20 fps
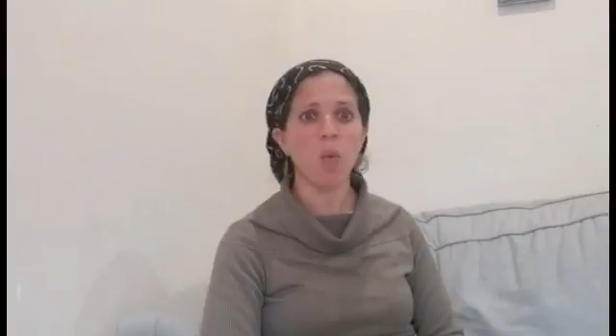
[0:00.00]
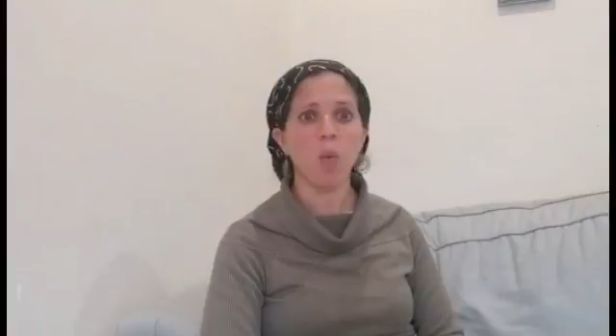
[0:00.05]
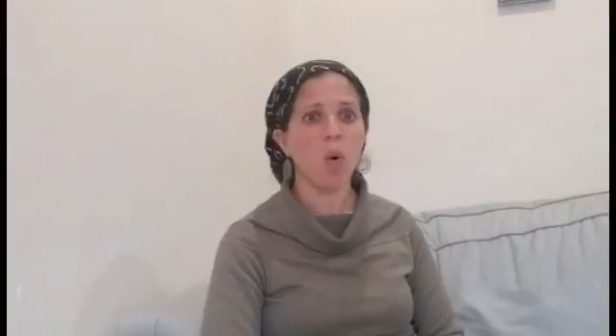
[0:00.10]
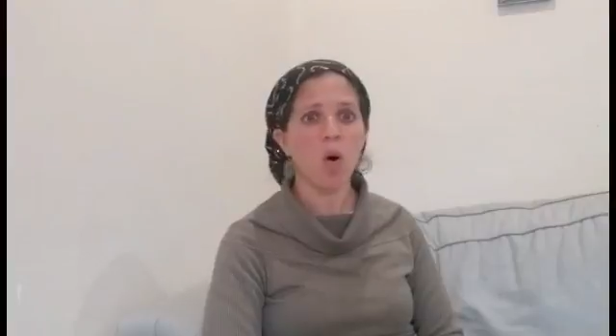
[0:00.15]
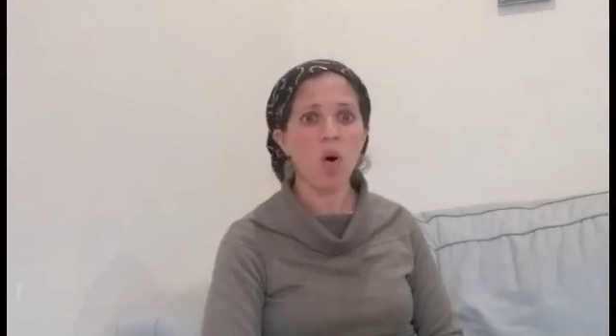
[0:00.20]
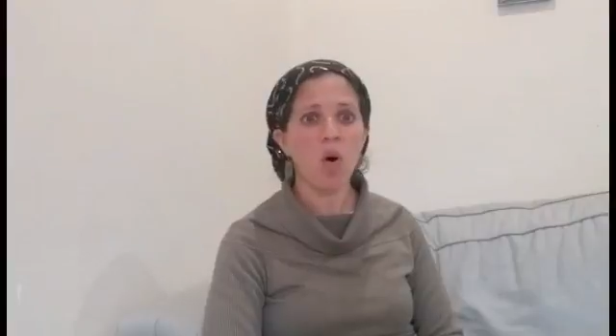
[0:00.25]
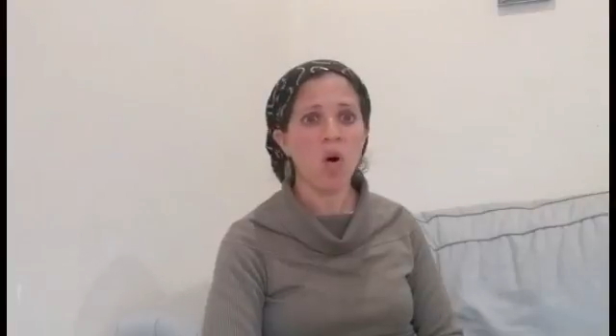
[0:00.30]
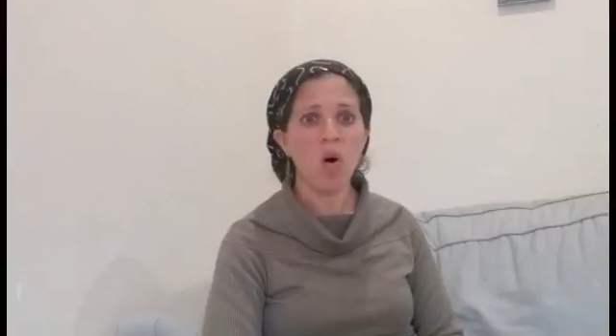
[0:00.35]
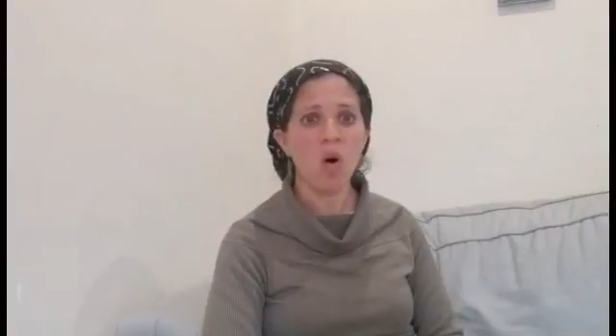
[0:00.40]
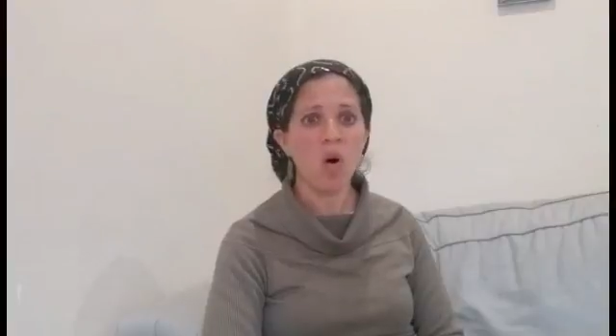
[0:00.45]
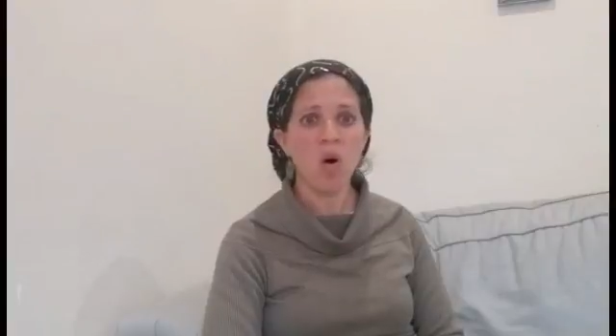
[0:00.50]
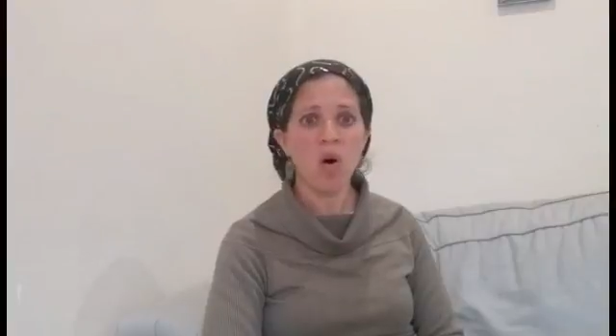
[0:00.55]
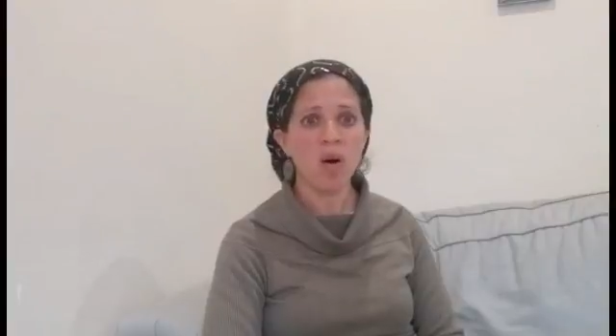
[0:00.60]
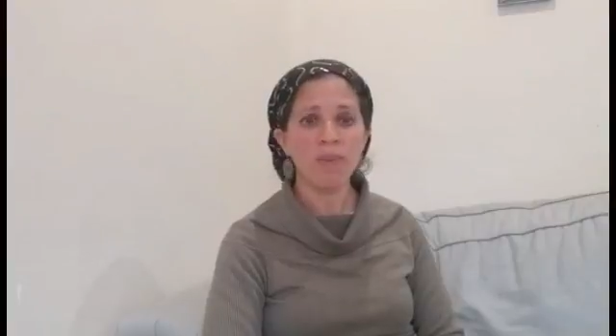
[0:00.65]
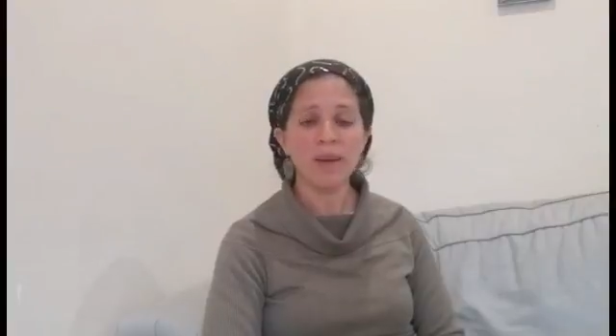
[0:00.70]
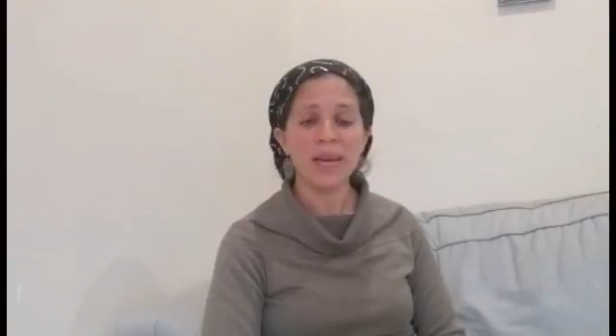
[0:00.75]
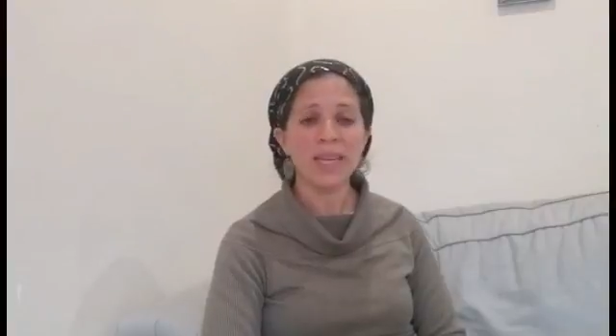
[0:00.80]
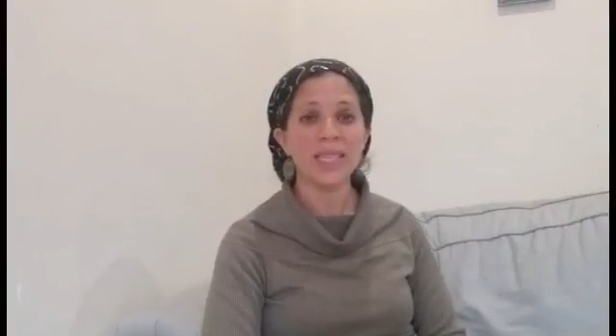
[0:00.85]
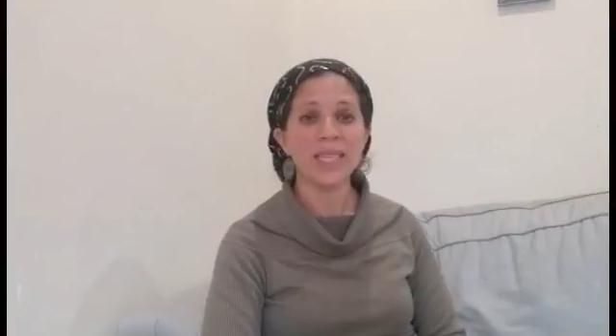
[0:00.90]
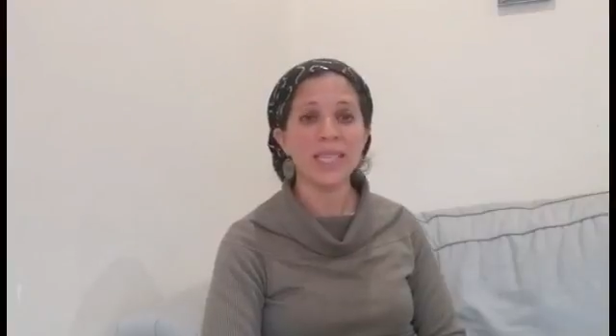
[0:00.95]
warm
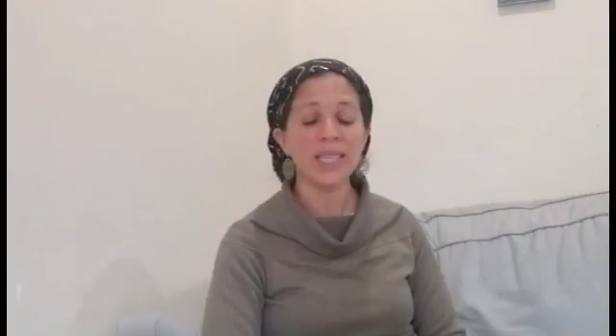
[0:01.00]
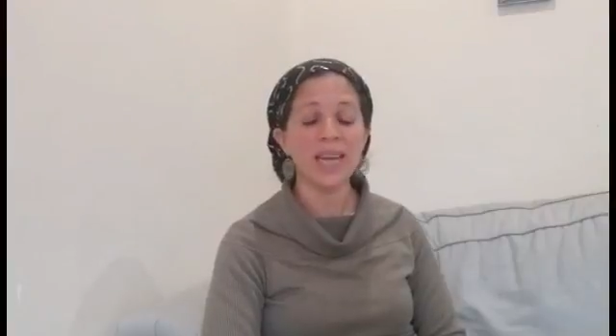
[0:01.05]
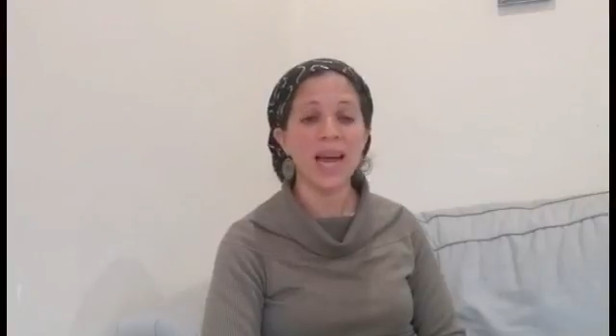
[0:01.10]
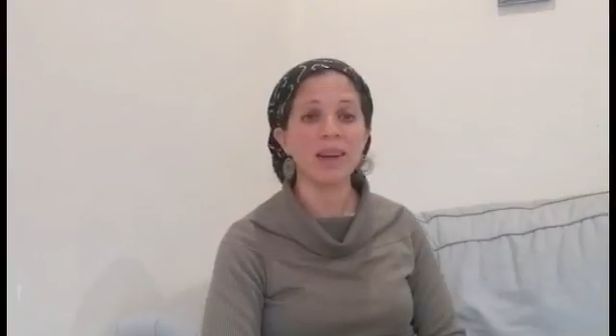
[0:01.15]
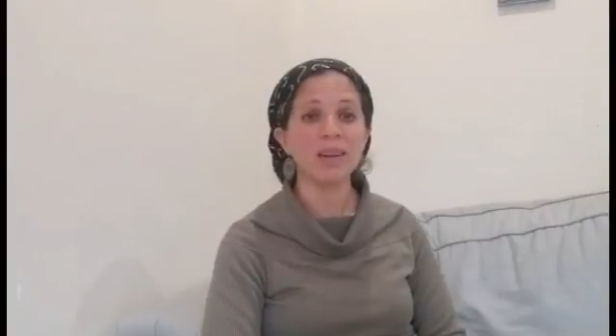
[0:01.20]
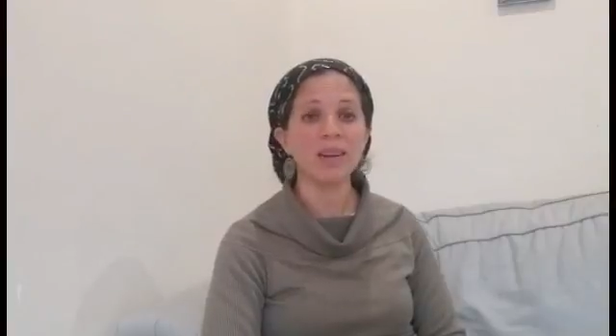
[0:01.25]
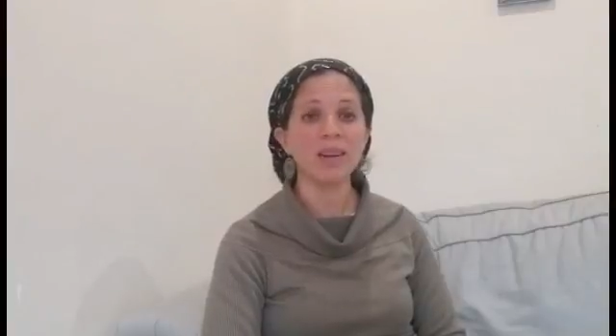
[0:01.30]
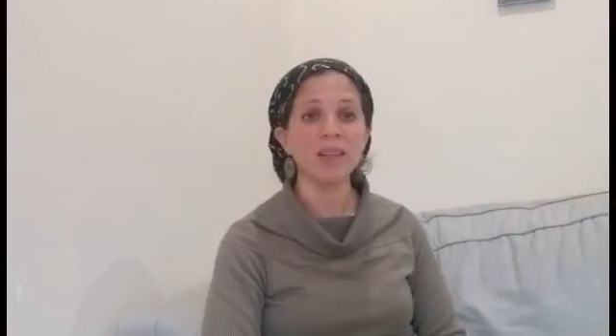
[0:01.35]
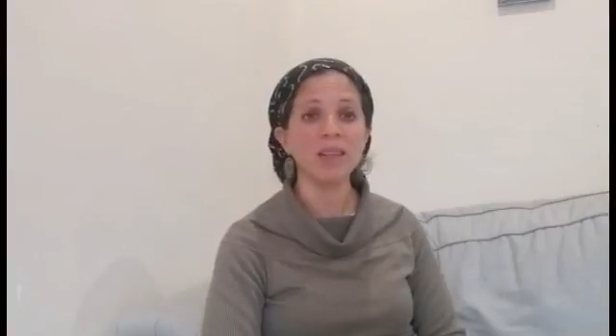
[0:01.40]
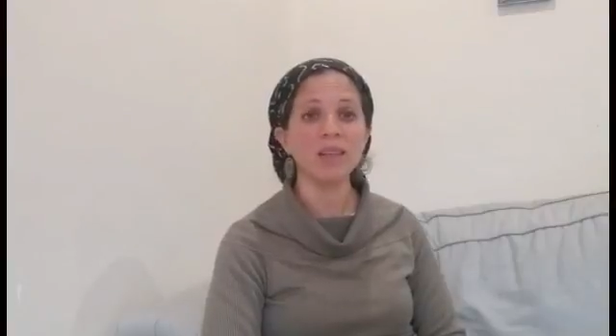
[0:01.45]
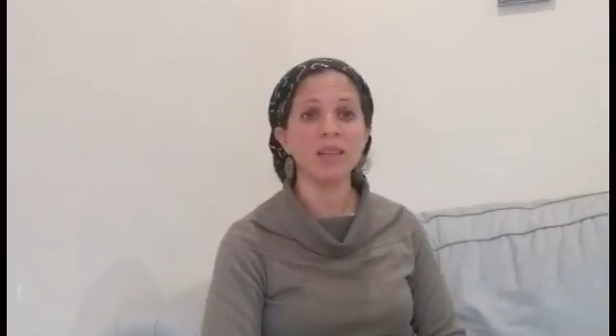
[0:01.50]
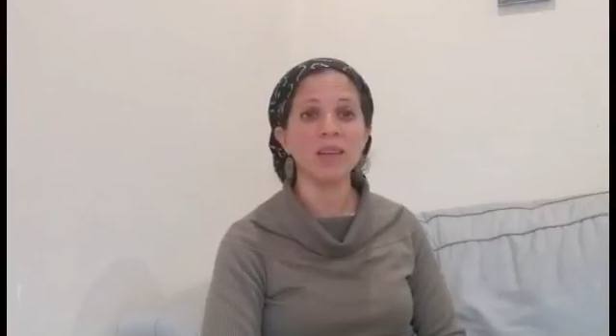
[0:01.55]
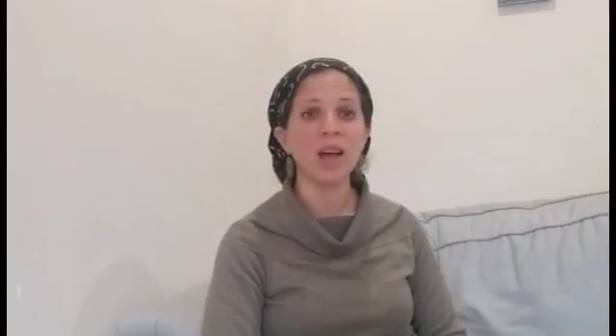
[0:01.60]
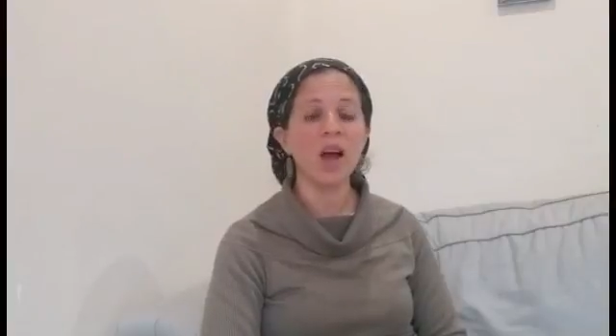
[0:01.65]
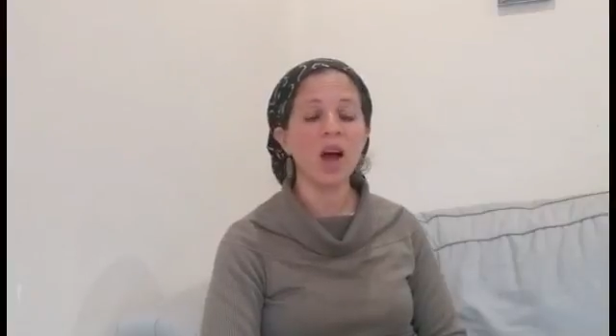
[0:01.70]
and snuggled